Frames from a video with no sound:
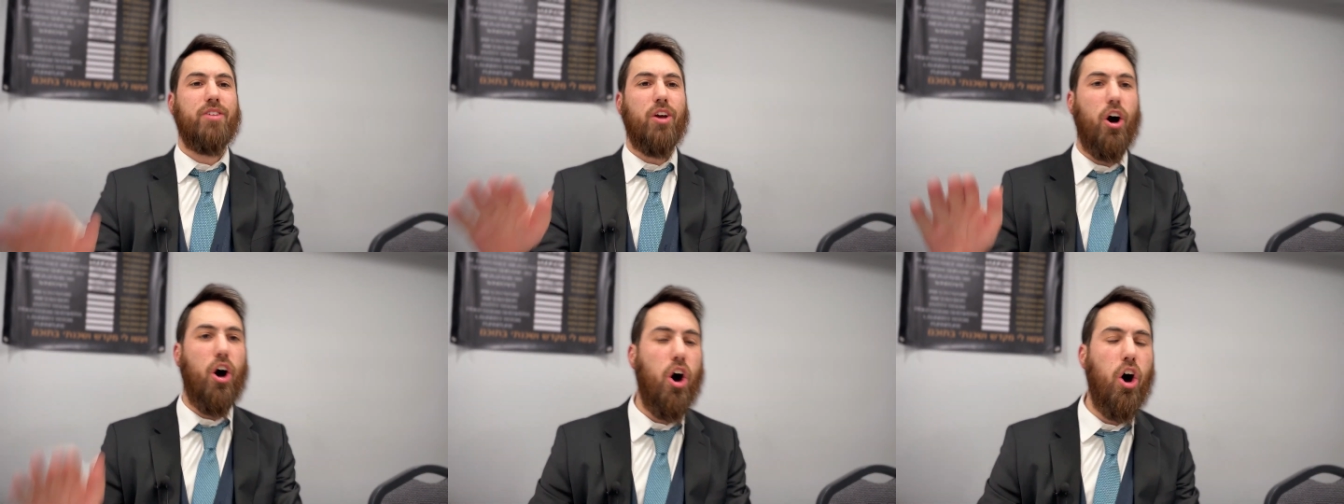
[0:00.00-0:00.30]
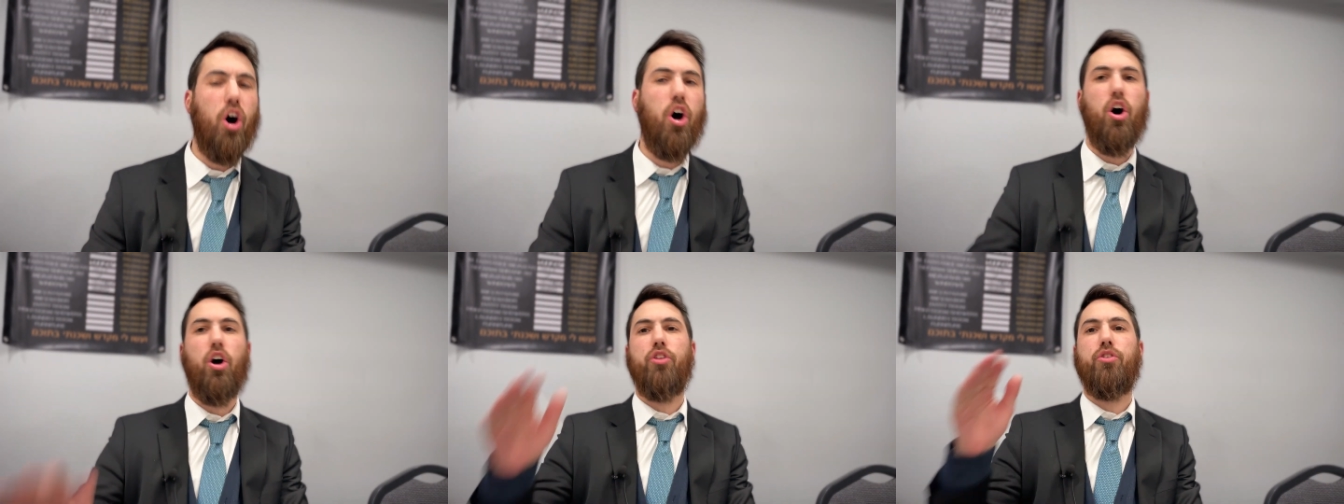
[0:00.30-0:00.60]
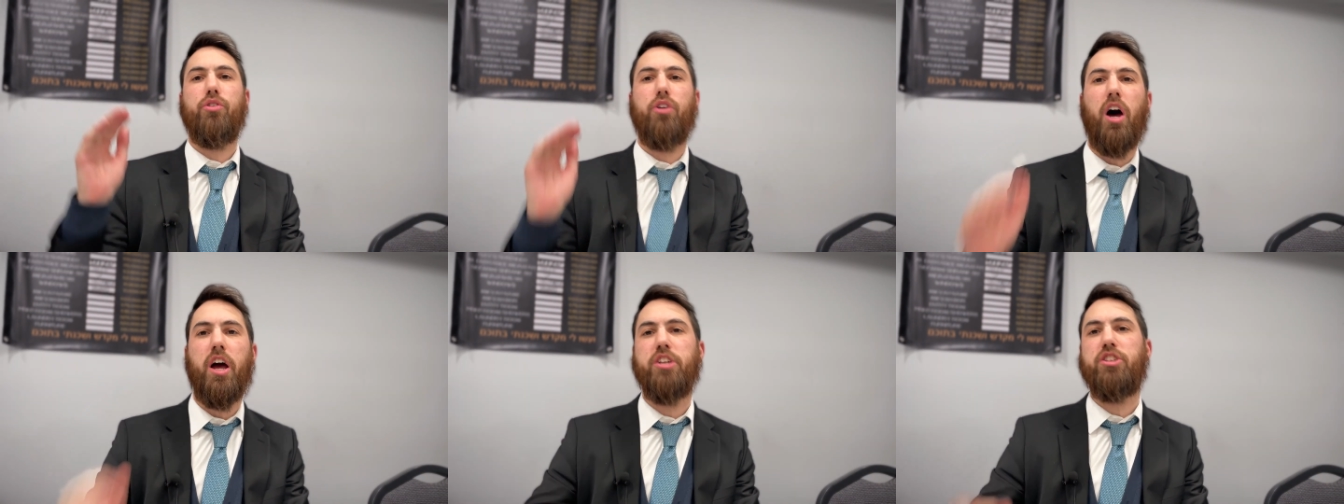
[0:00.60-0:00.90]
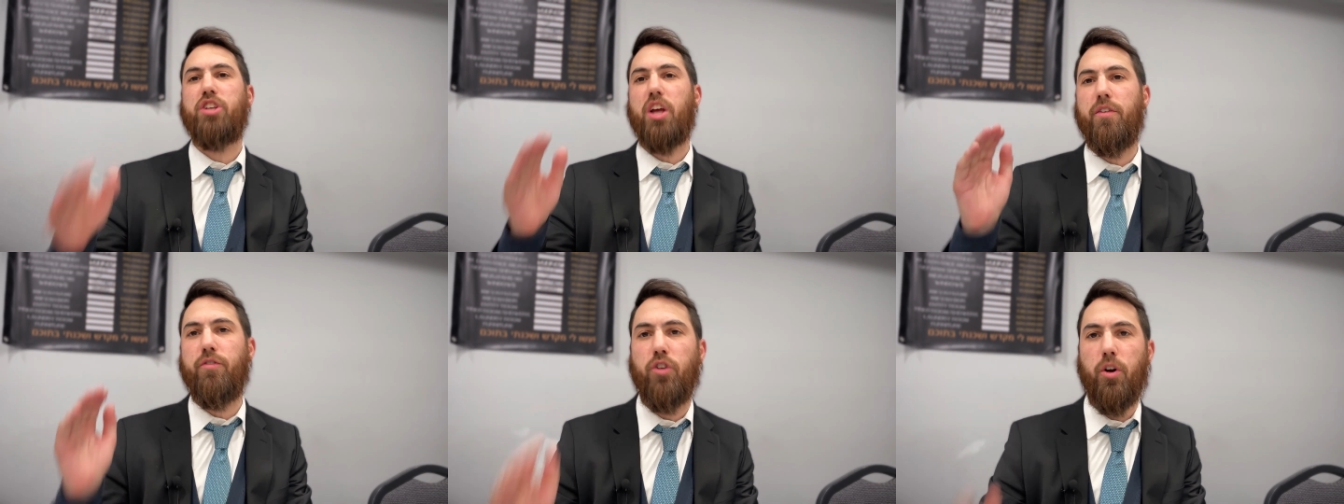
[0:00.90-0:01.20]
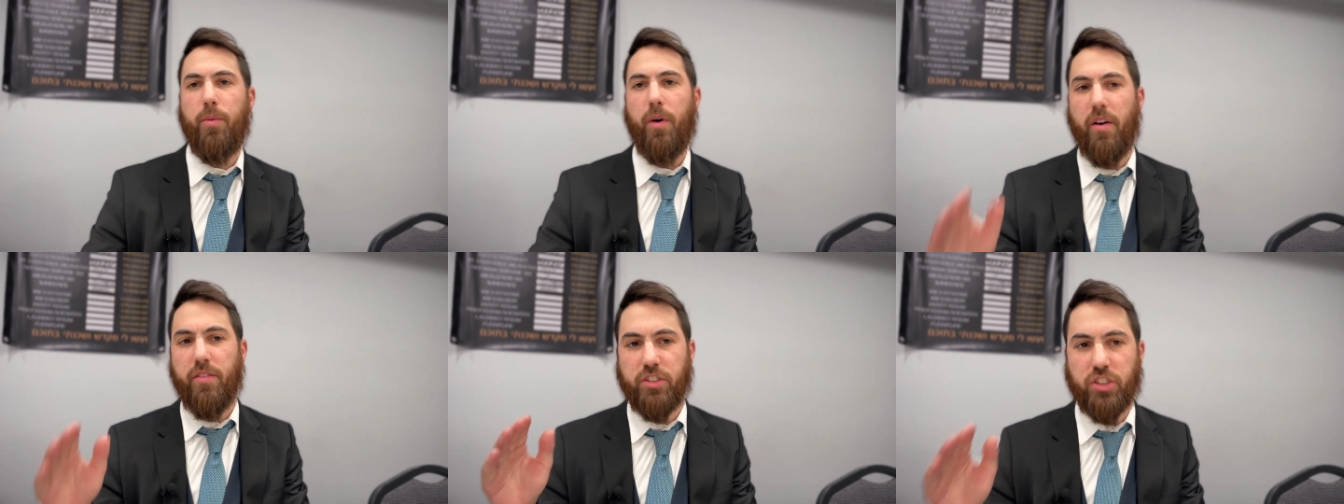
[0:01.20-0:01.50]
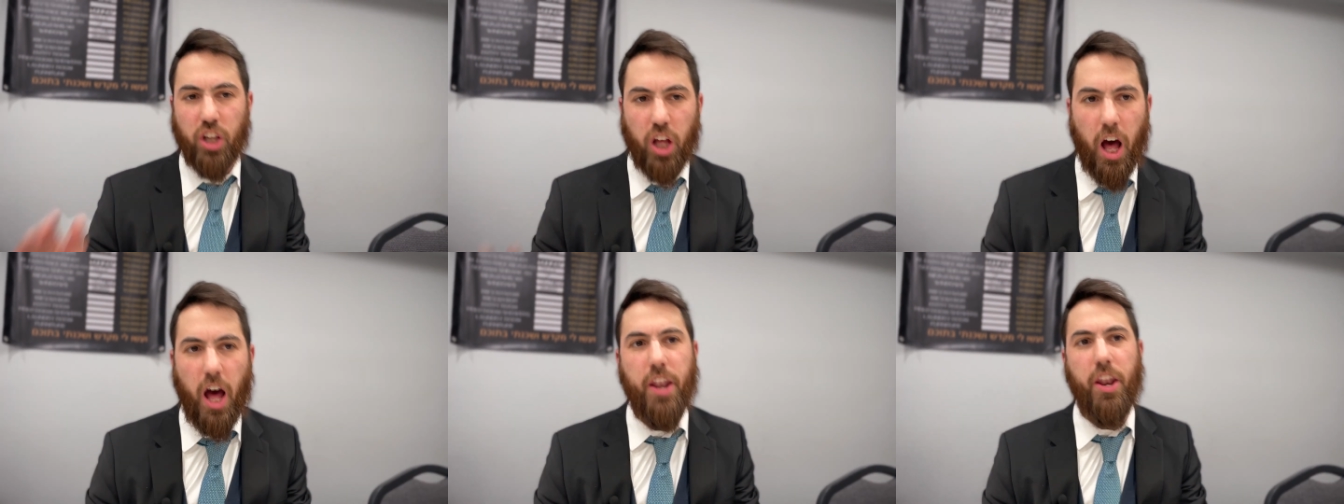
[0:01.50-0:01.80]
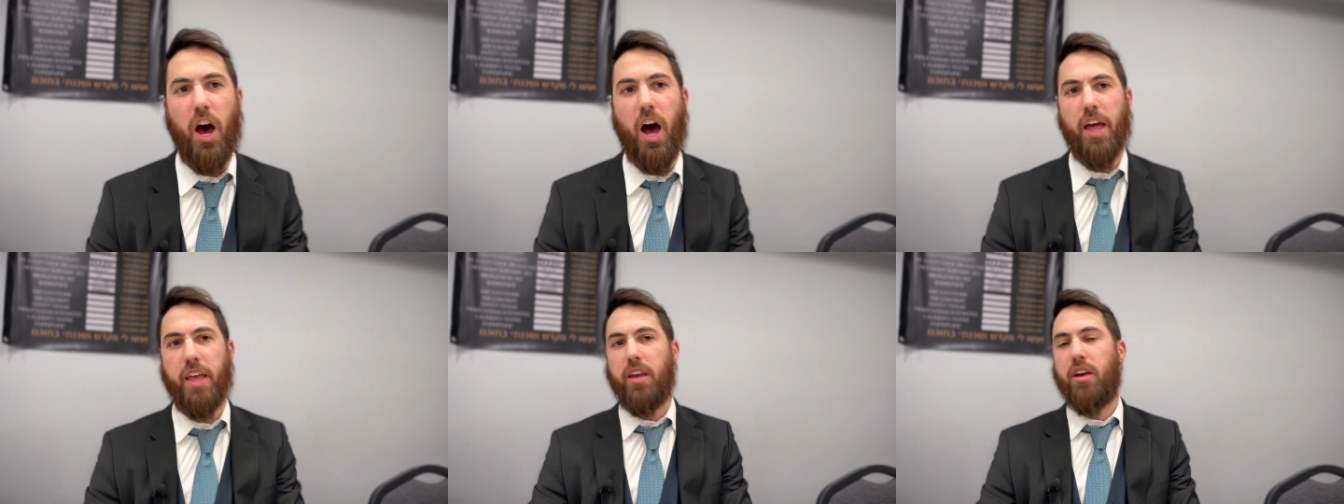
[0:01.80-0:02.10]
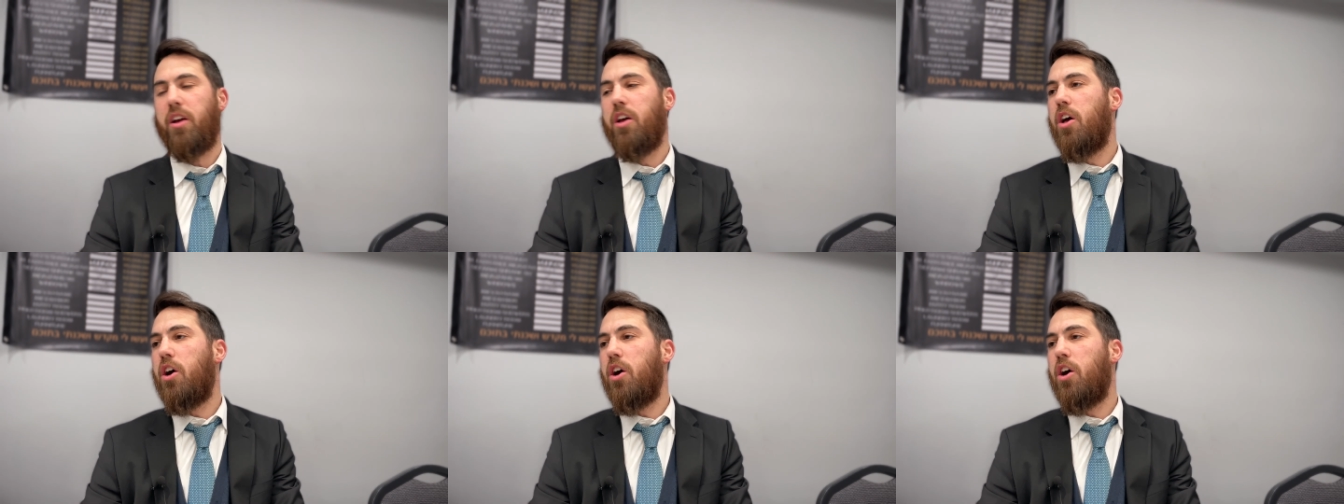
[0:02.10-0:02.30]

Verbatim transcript: to hold Rosh Ruba Vishchanai.